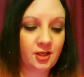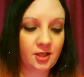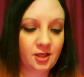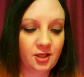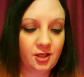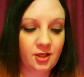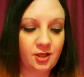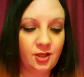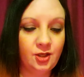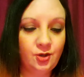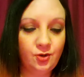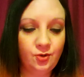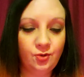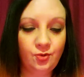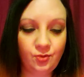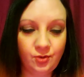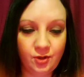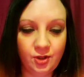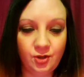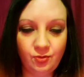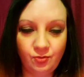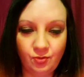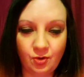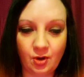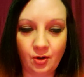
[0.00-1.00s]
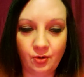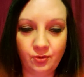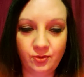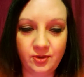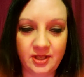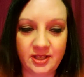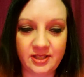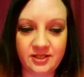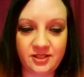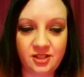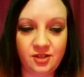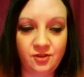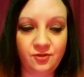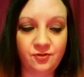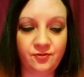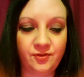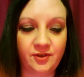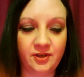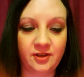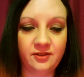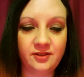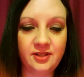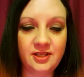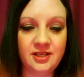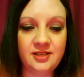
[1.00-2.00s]
You know this, you
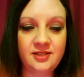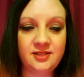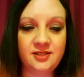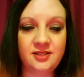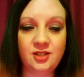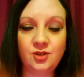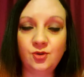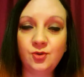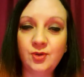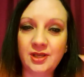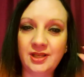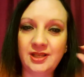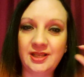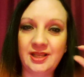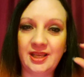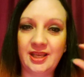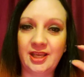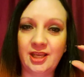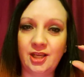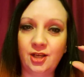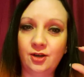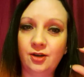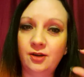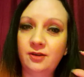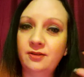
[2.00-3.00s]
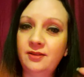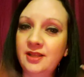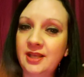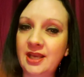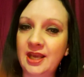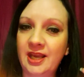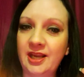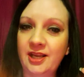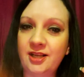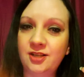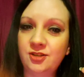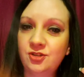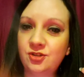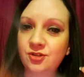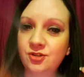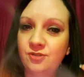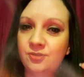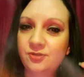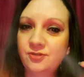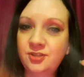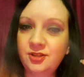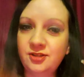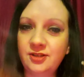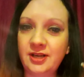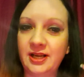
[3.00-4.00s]
feel this, you can hear the
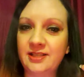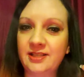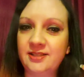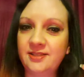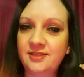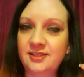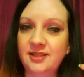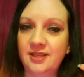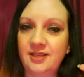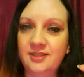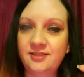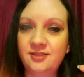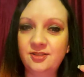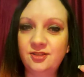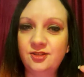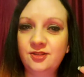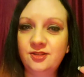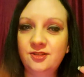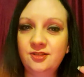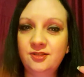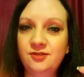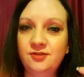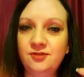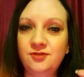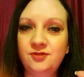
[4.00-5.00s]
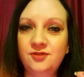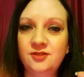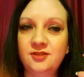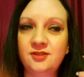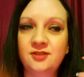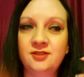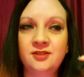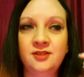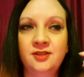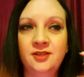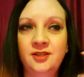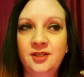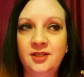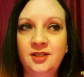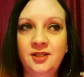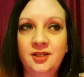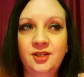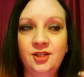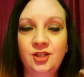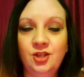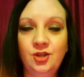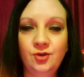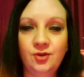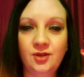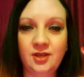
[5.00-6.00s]
angels, your ancestors.
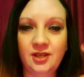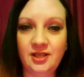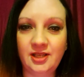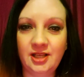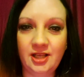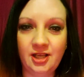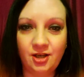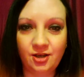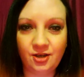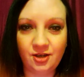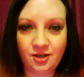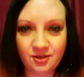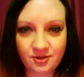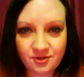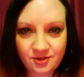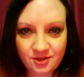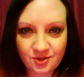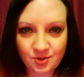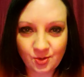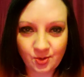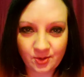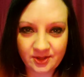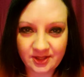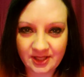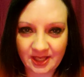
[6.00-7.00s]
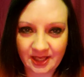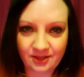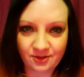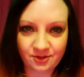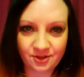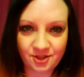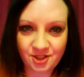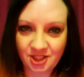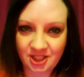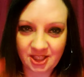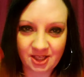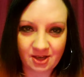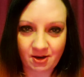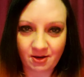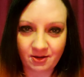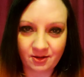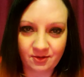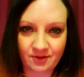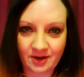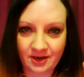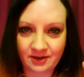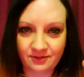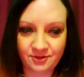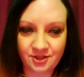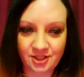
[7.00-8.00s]
You can hear source energy all
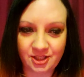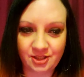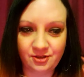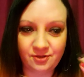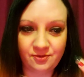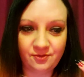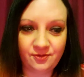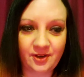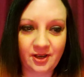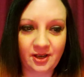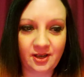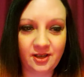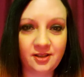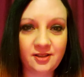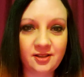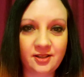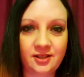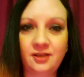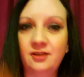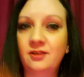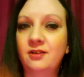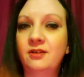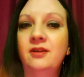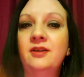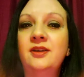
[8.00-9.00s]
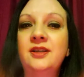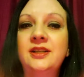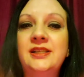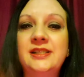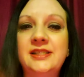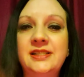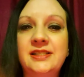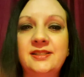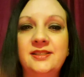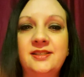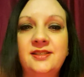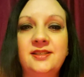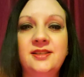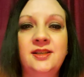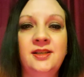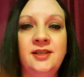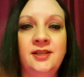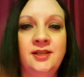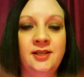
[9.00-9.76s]
around you. Very clairaudient.